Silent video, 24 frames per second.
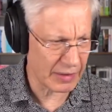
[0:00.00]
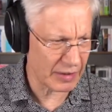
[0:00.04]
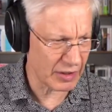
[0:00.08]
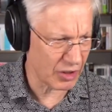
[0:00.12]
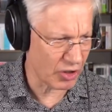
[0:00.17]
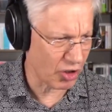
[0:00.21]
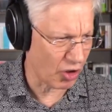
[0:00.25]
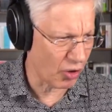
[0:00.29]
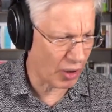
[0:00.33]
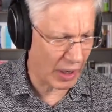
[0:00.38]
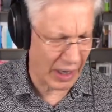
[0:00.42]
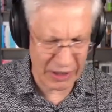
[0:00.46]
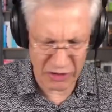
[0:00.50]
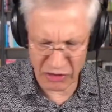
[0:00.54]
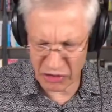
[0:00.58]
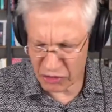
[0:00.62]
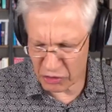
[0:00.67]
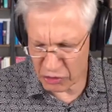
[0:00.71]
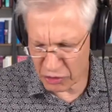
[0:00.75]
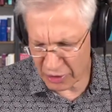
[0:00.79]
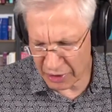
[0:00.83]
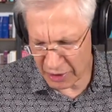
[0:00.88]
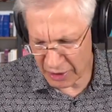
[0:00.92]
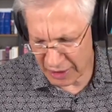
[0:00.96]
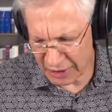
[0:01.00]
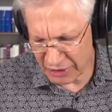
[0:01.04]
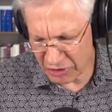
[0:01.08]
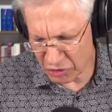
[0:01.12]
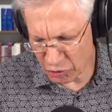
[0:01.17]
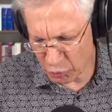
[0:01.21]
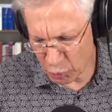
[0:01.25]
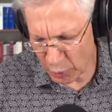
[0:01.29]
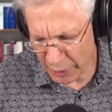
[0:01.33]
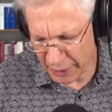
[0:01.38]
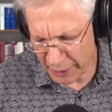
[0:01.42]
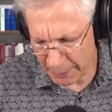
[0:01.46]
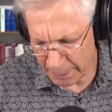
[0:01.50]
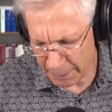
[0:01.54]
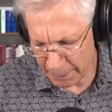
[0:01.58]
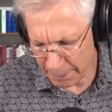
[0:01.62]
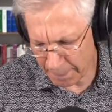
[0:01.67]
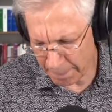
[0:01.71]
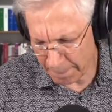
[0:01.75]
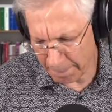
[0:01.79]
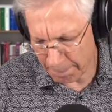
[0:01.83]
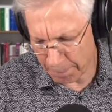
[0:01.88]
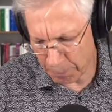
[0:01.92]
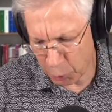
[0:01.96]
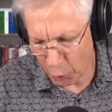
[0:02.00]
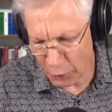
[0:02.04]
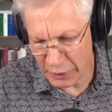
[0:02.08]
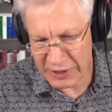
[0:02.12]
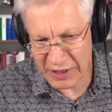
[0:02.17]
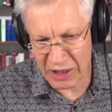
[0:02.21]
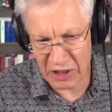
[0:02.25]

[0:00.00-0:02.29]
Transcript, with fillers: know, I just want to point